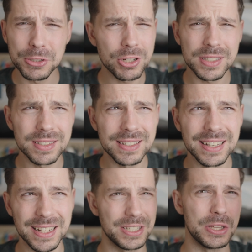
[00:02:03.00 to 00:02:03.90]
just
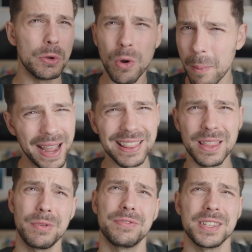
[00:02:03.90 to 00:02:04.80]
because you remind
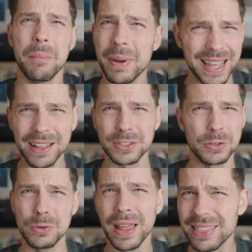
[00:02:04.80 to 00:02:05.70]
them of somebody else
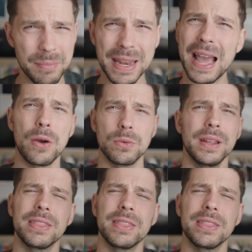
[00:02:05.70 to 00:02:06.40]
who let them down